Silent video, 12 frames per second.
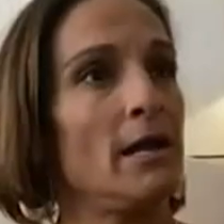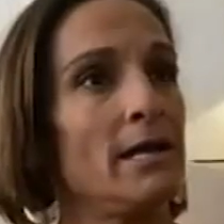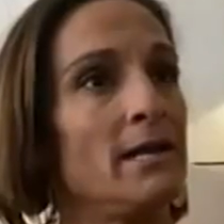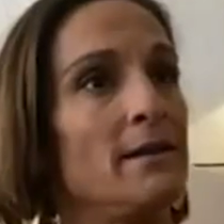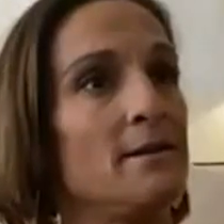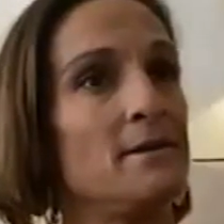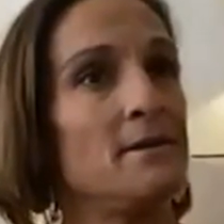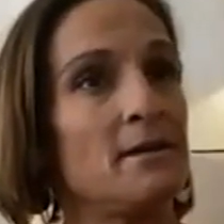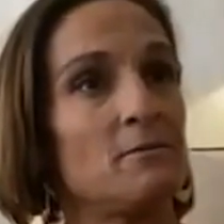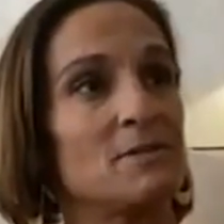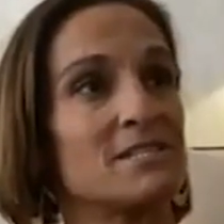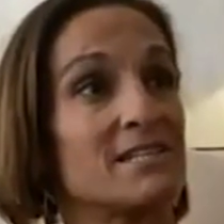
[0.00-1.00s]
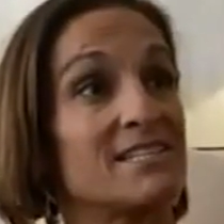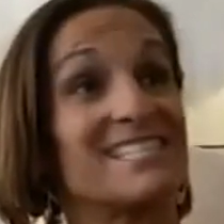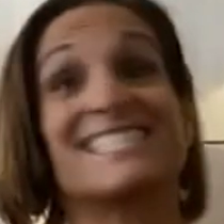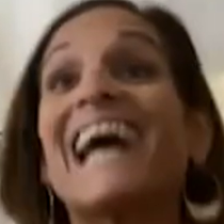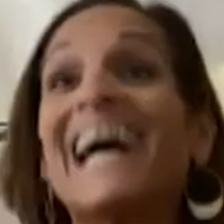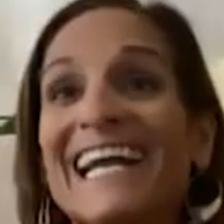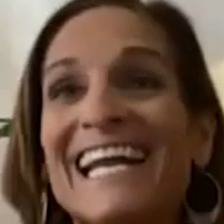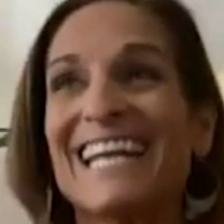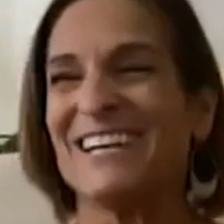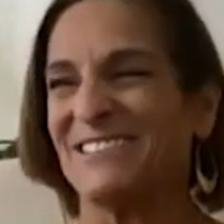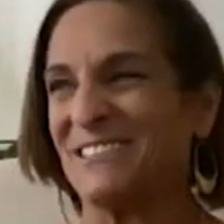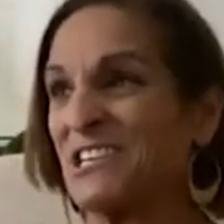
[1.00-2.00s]
And it was
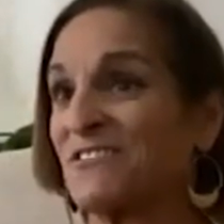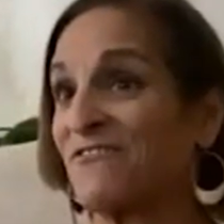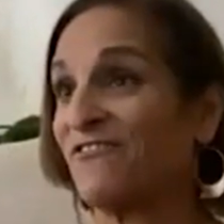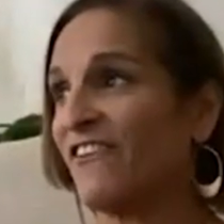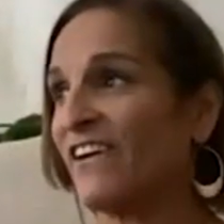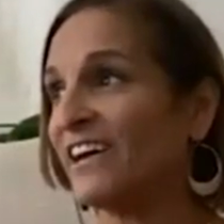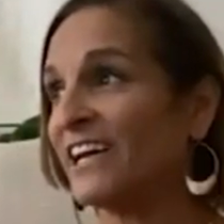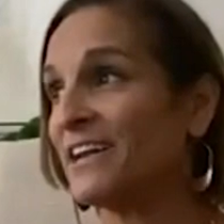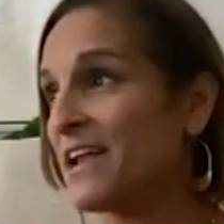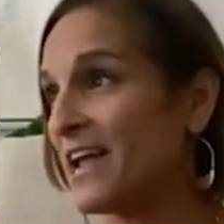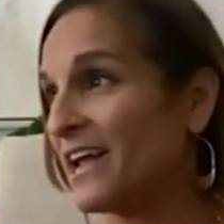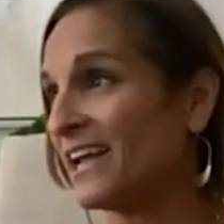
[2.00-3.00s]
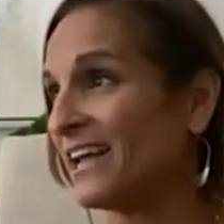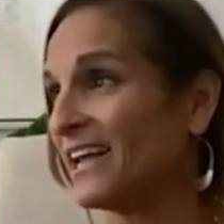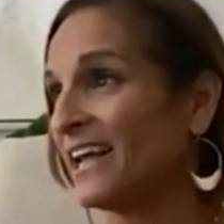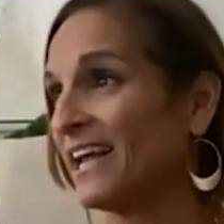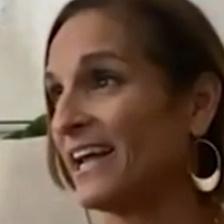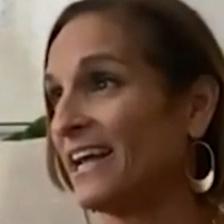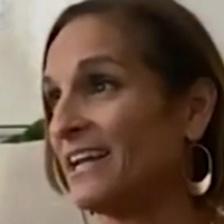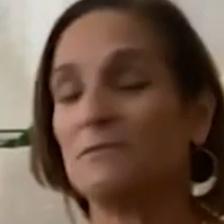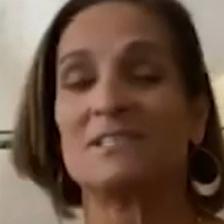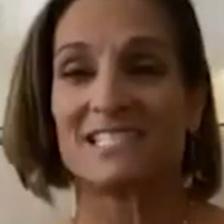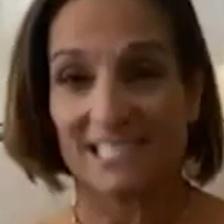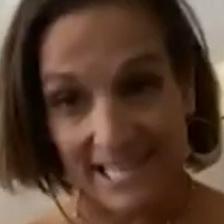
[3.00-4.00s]
exciting. It was fun. And it
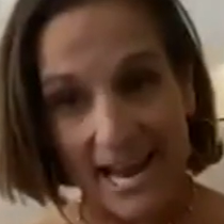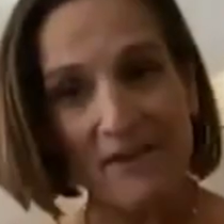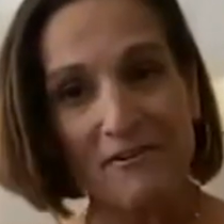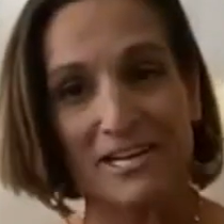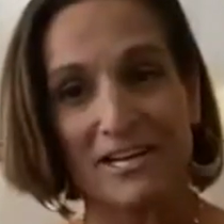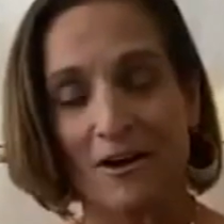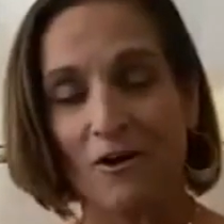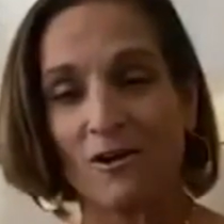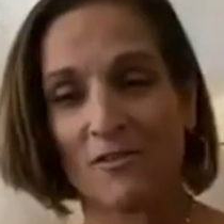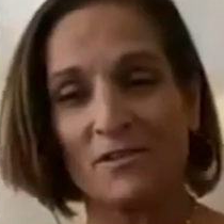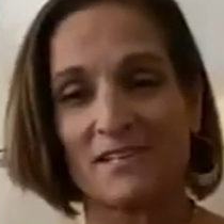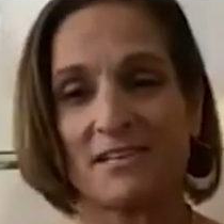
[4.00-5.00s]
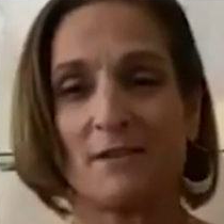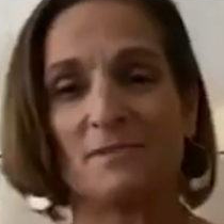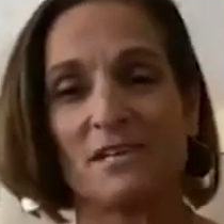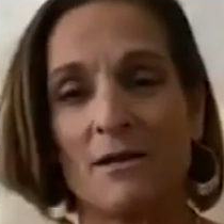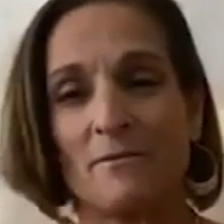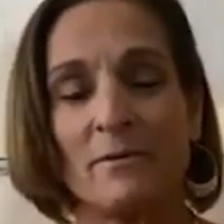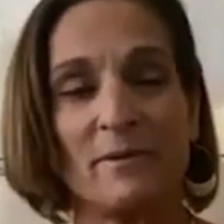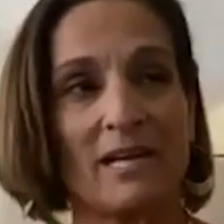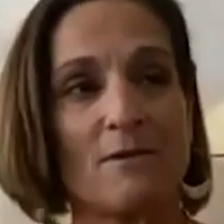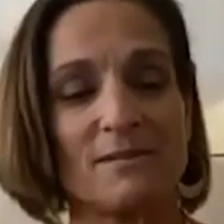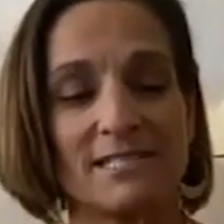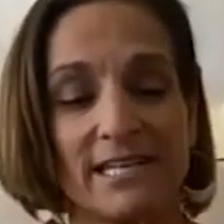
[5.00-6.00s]
was scary all at the same time. I mean,
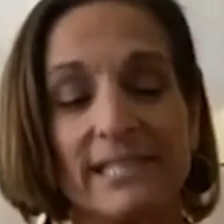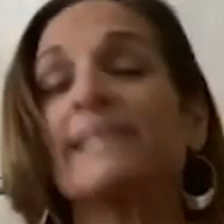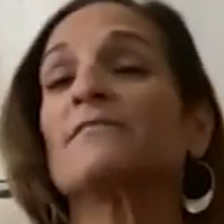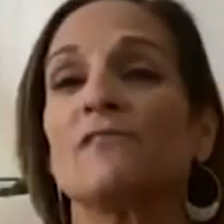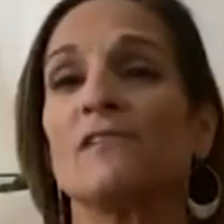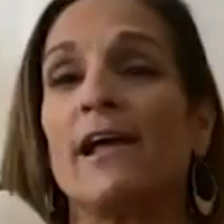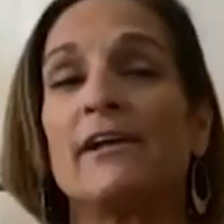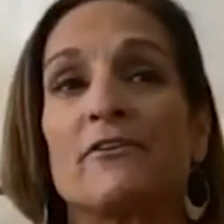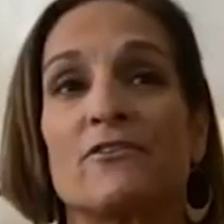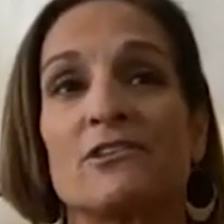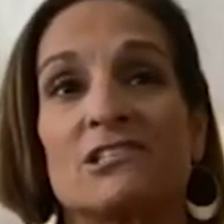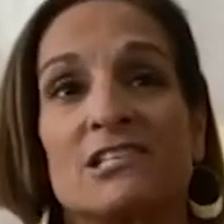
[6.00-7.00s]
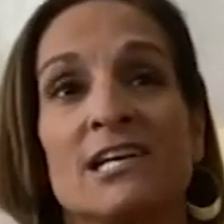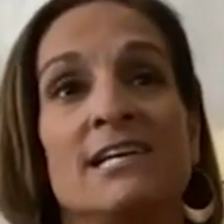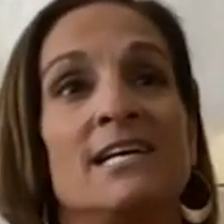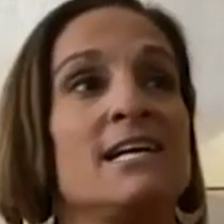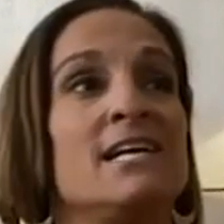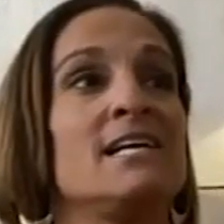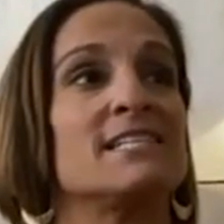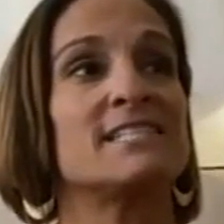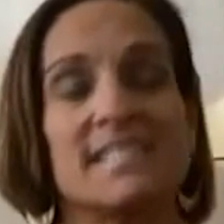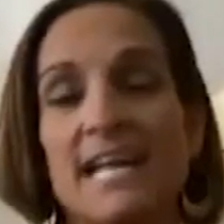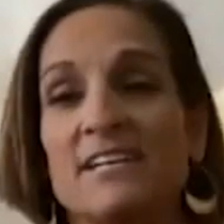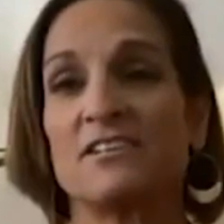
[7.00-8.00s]
I was getting letters
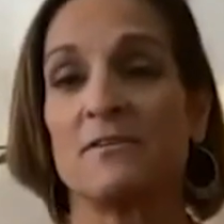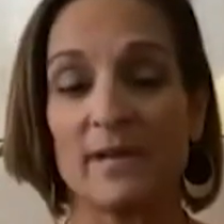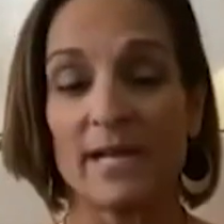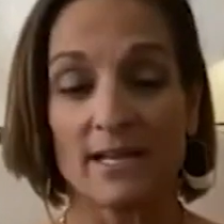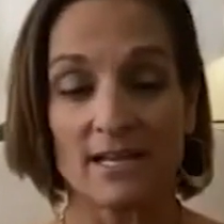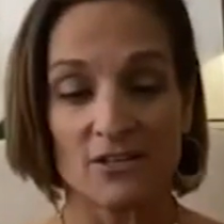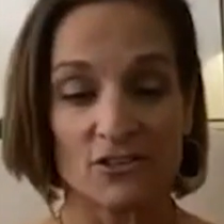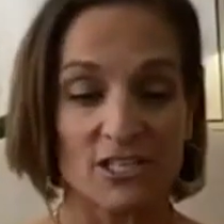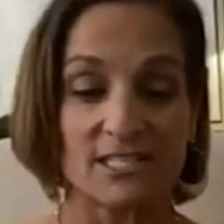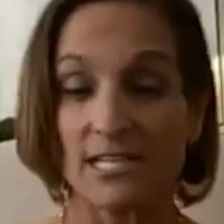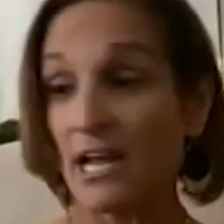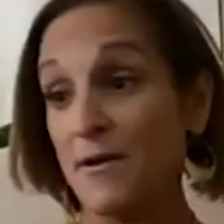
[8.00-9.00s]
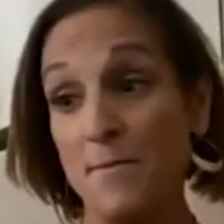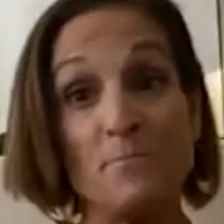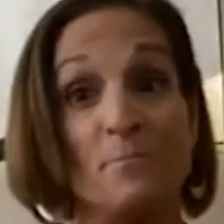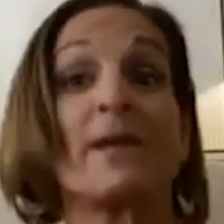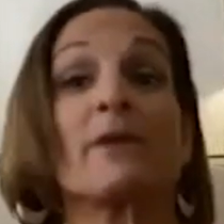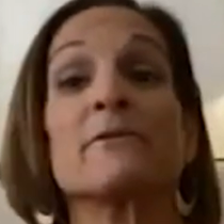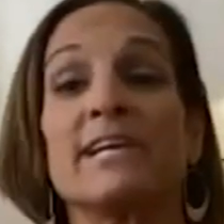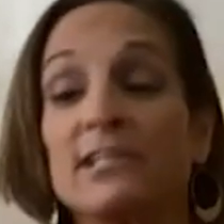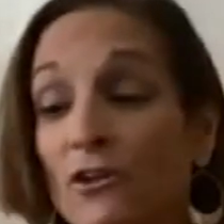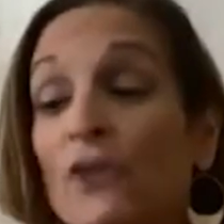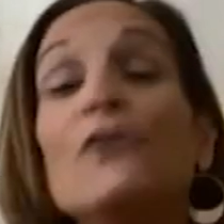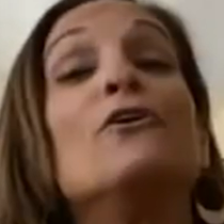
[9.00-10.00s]
sent to me that just said Mary
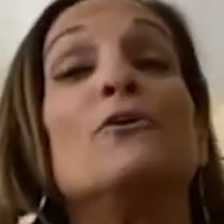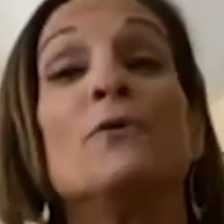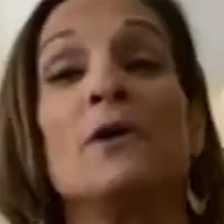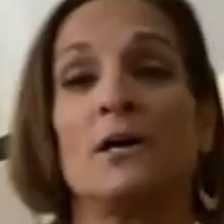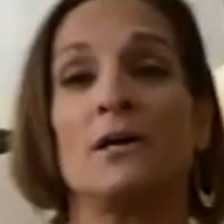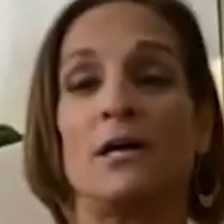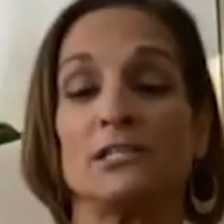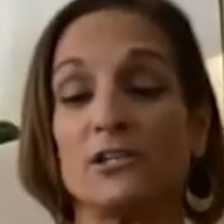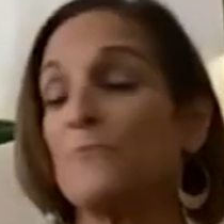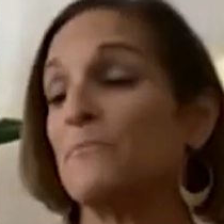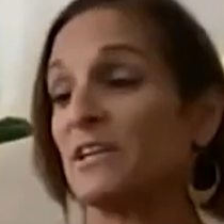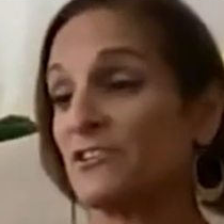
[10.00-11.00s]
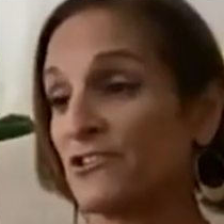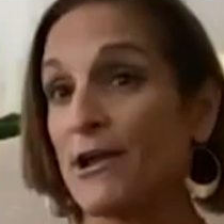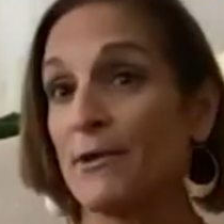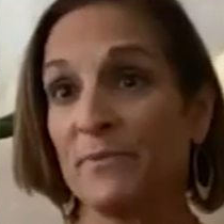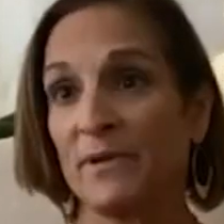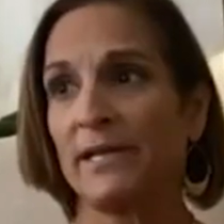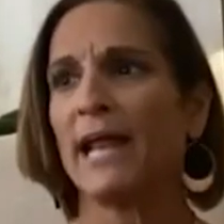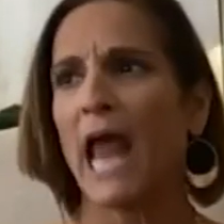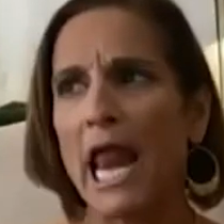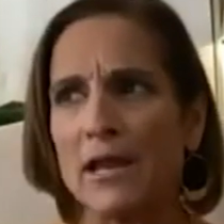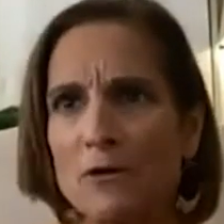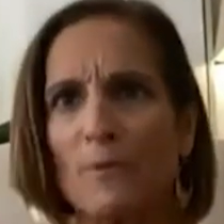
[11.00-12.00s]
Lou, Olympic champion,
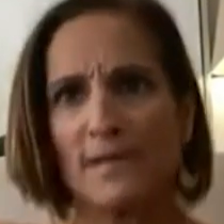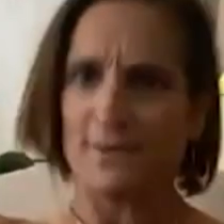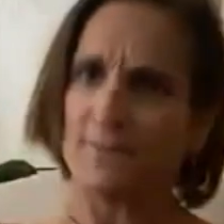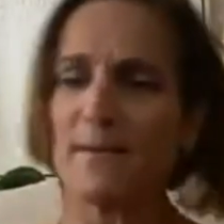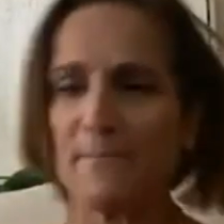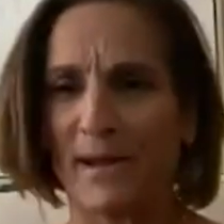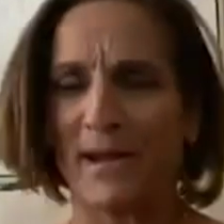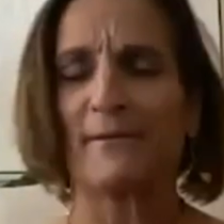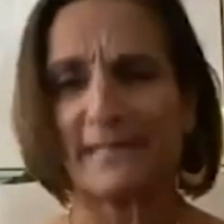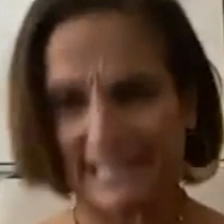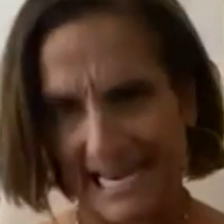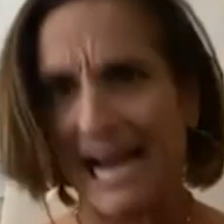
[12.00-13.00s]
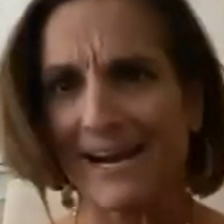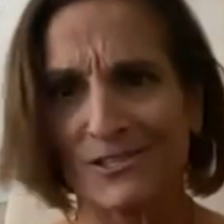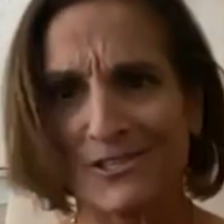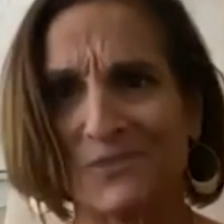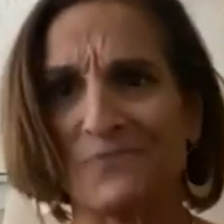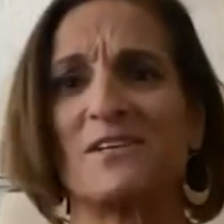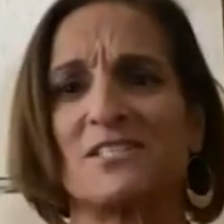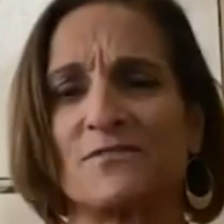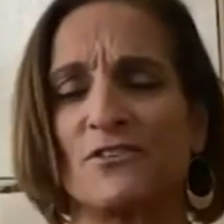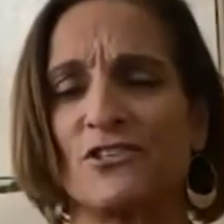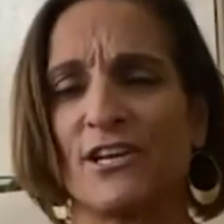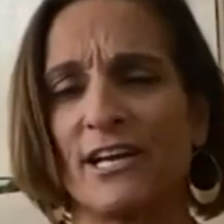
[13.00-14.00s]
and it went to my parents' house in West
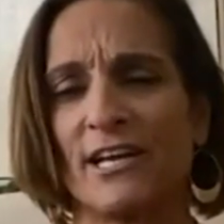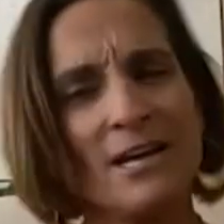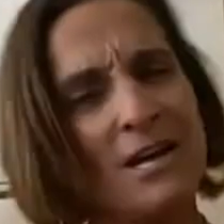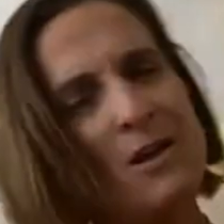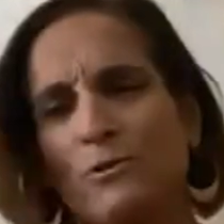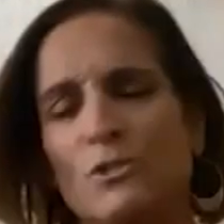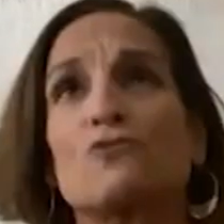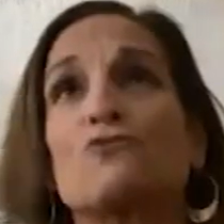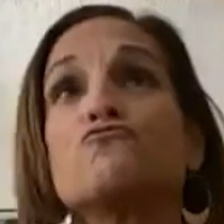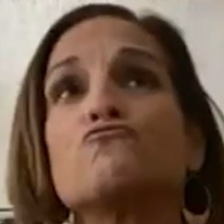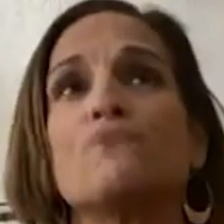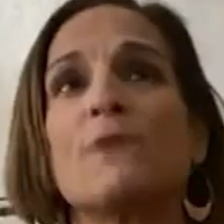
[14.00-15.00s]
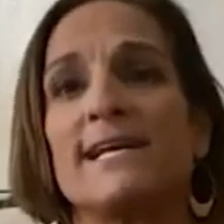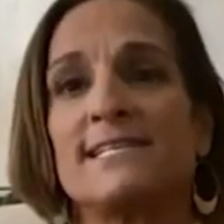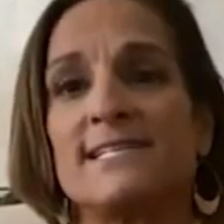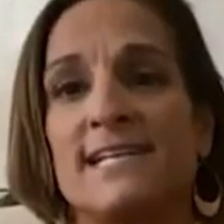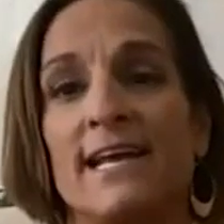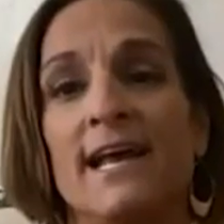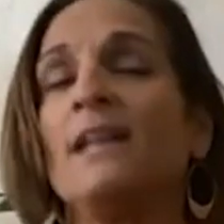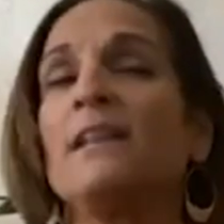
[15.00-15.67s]
Virginia. It was crazy.